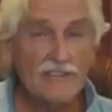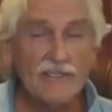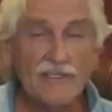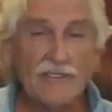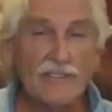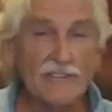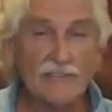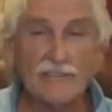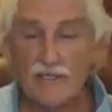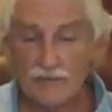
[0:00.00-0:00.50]

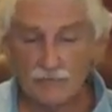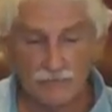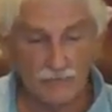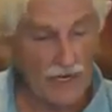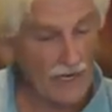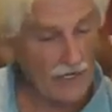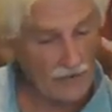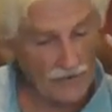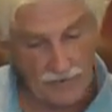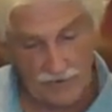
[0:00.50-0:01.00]
It just doesn't
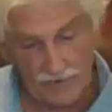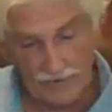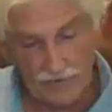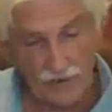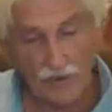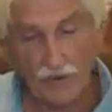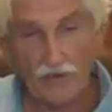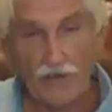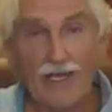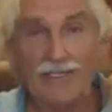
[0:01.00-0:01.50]
matter.
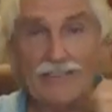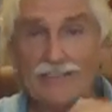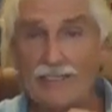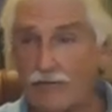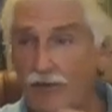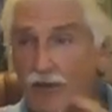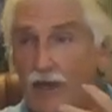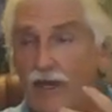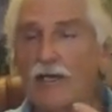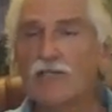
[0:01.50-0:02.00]
That's the
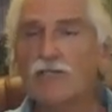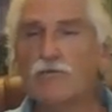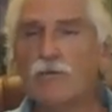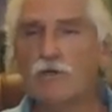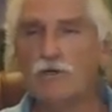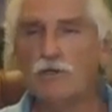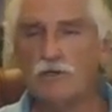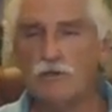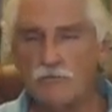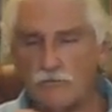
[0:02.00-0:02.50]
thing, is
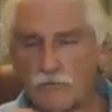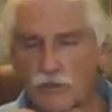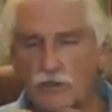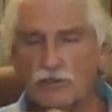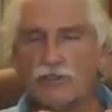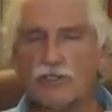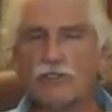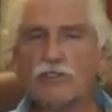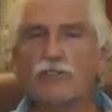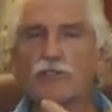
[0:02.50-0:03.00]
when you
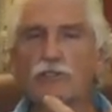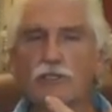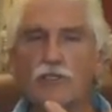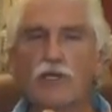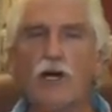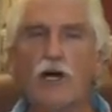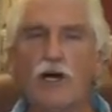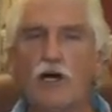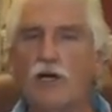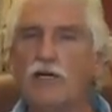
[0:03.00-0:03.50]
merge into the
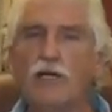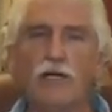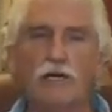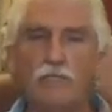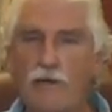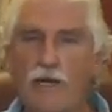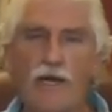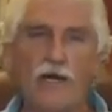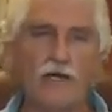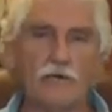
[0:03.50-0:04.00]
all, it
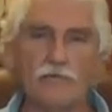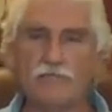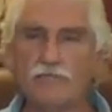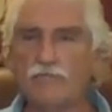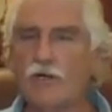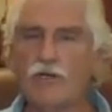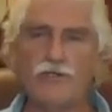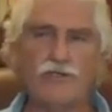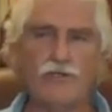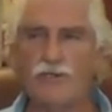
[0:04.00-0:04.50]
doesn't matter
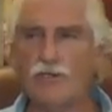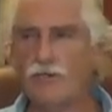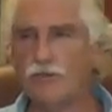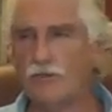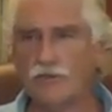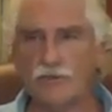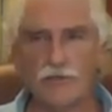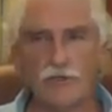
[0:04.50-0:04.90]
what you do in